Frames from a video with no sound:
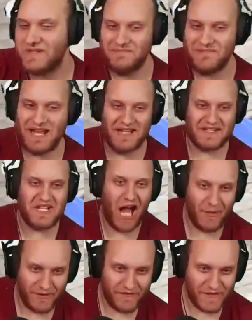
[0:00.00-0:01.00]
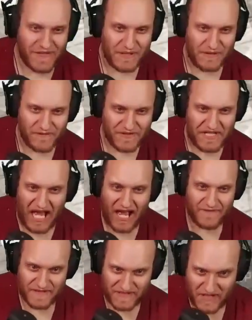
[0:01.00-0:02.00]
And it's common for silvers to have
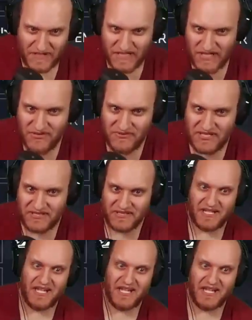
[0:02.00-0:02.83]
sucky utility.